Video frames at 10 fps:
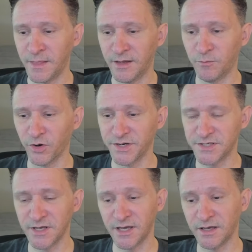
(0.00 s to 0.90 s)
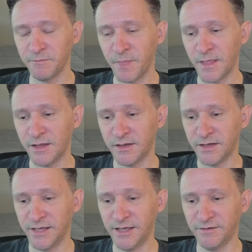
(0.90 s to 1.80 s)
And we're going to say
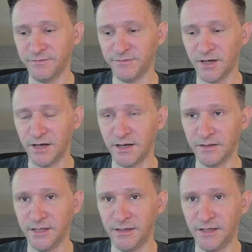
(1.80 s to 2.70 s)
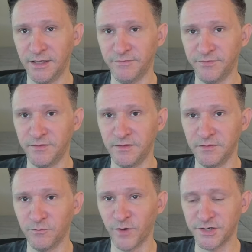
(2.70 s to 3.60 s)
if
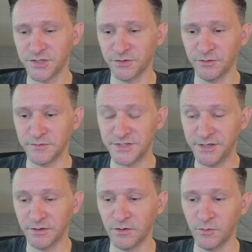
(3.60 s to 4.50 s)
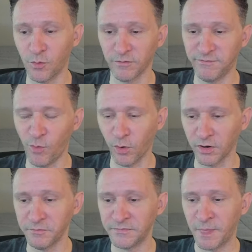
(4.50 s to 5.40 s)
register 0 or
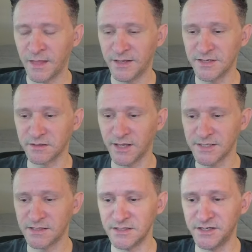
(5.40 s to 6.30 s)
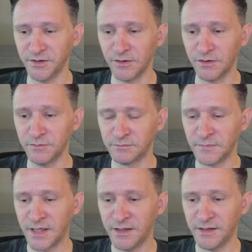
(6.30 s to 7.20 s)
4 is less than 0,
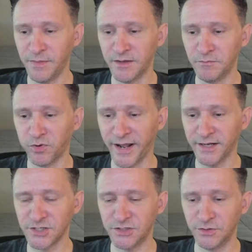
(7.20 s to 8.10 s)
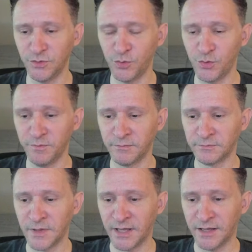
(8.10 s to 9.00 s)
then branch to
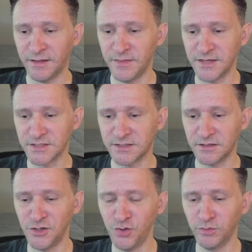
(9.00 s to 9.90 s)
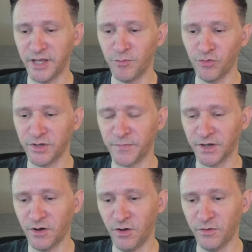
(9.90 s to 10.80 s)
this new label that I'm going
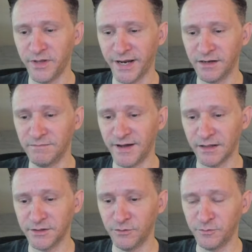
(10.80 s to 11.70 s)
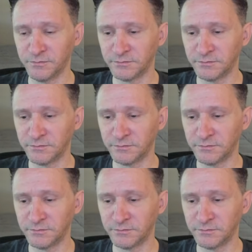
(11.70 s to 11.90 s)
to call negative value.